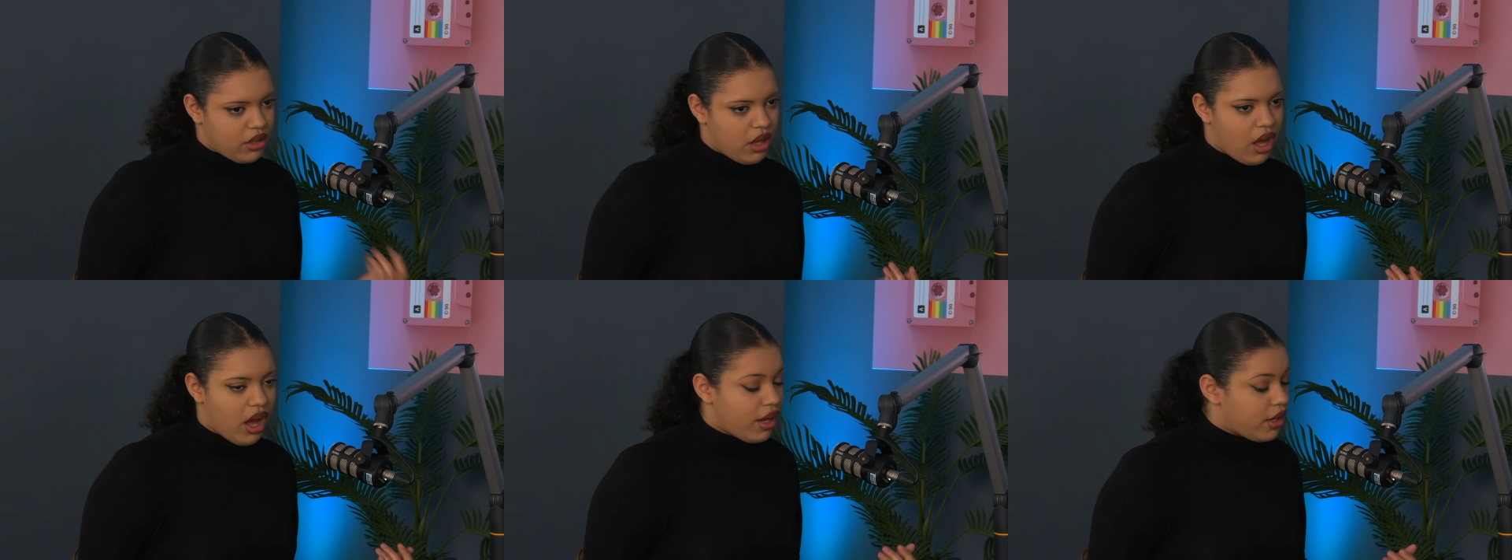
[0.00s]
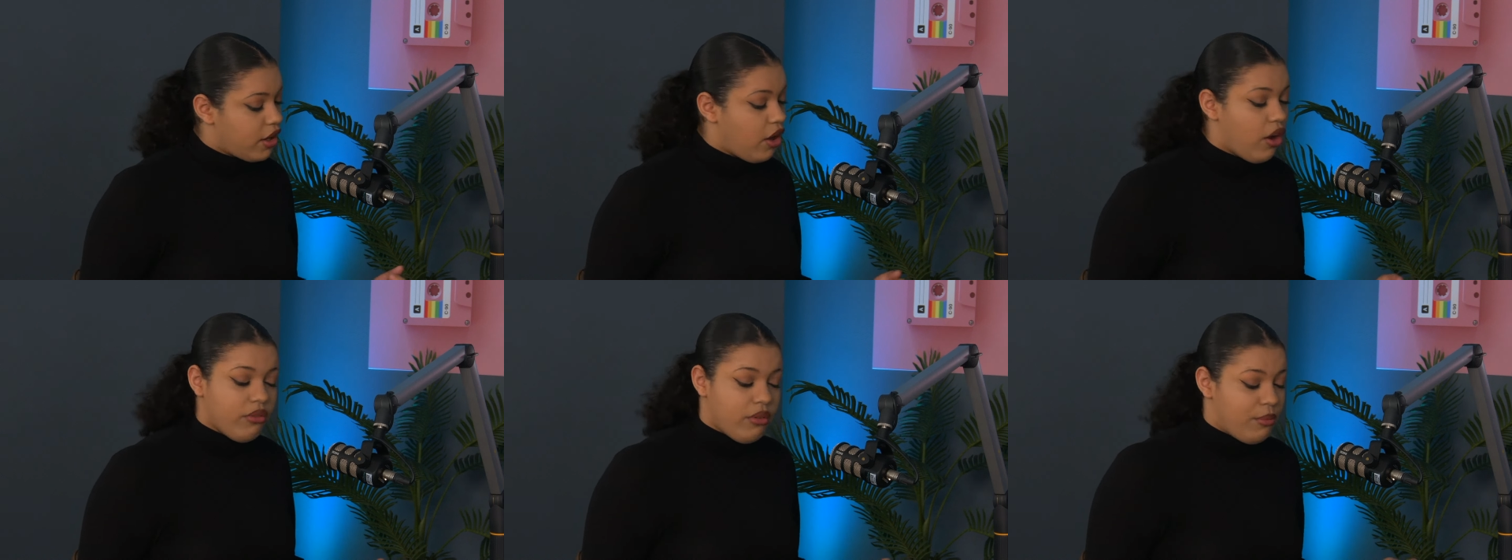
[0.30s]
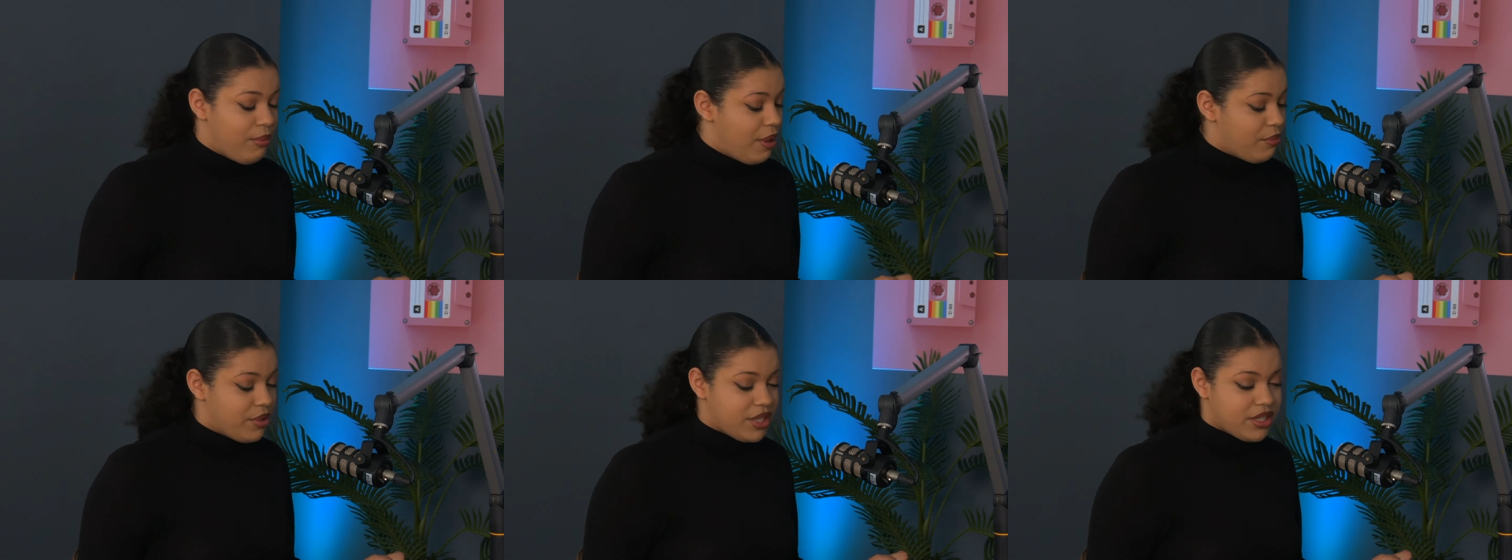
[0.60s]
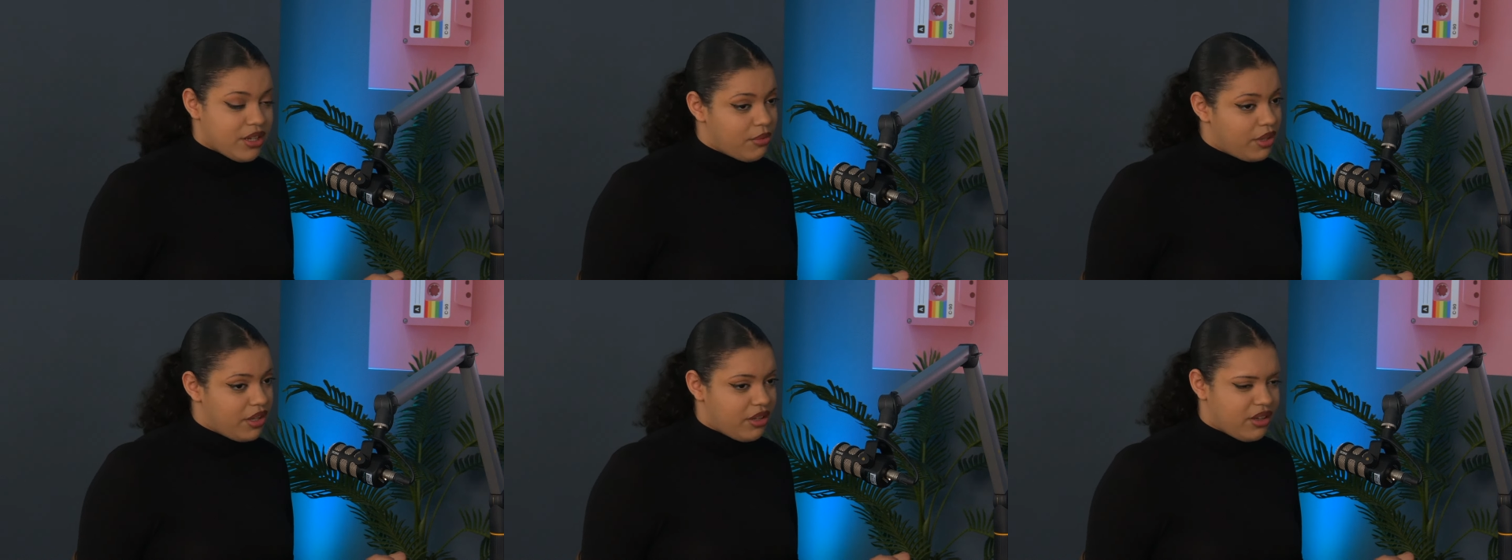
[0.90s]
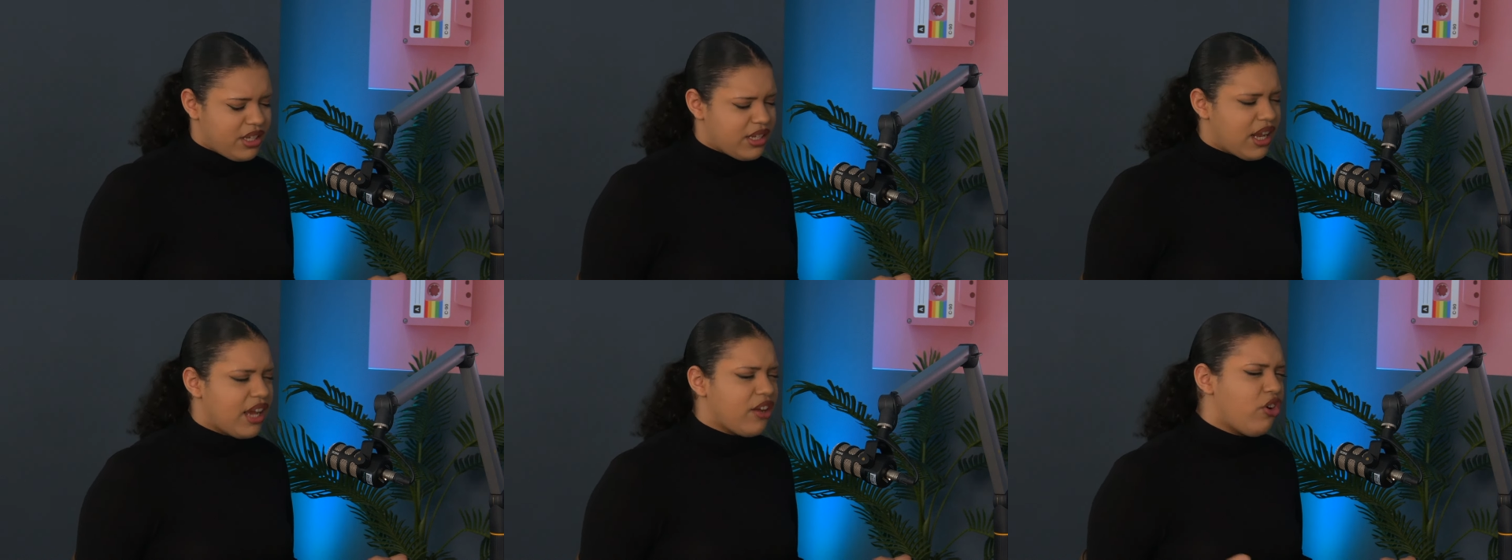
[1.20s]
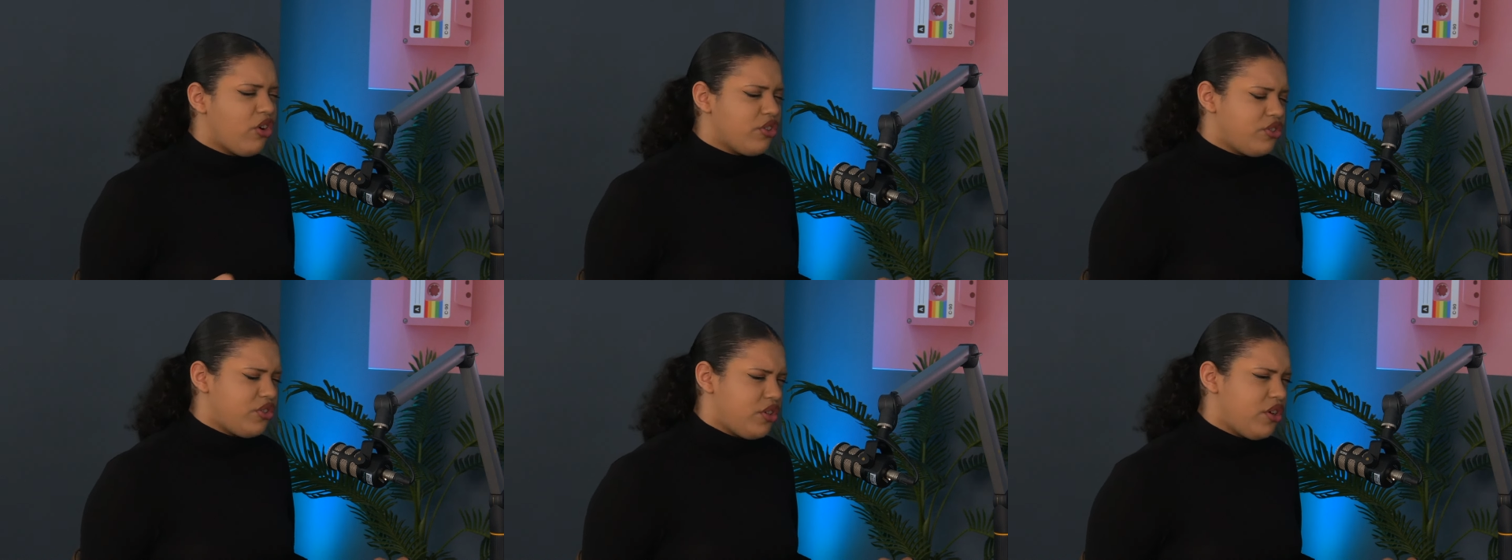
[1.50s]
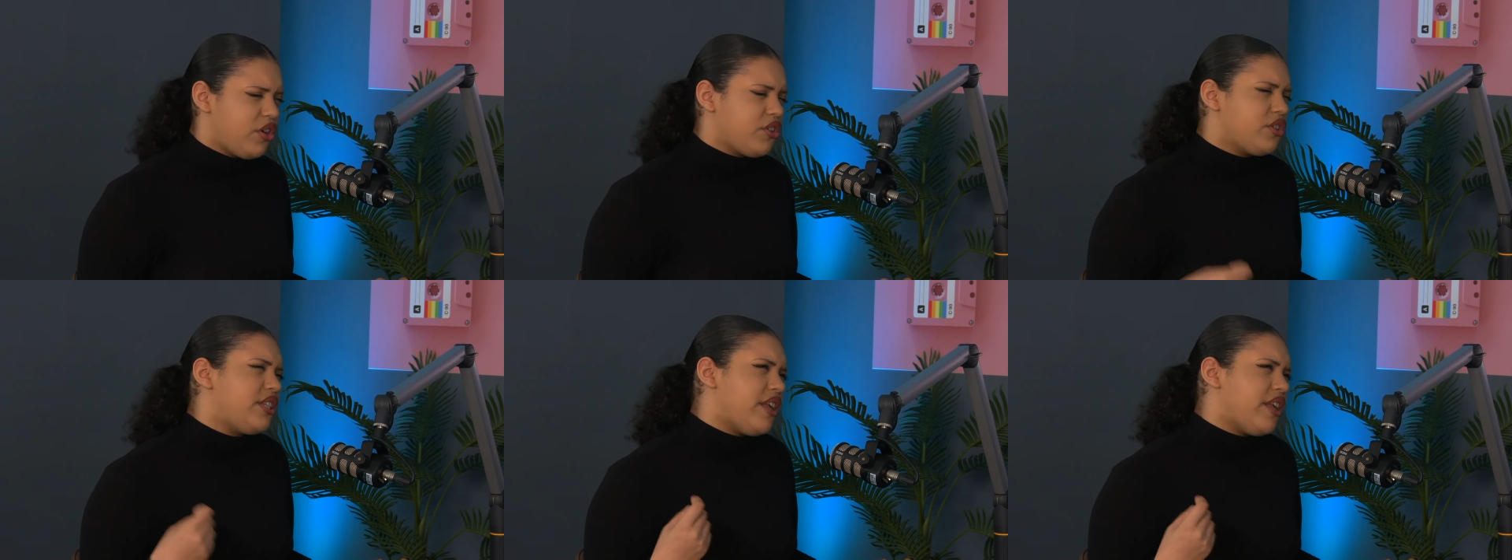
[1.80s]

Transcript: I can't remember some of the things, like God took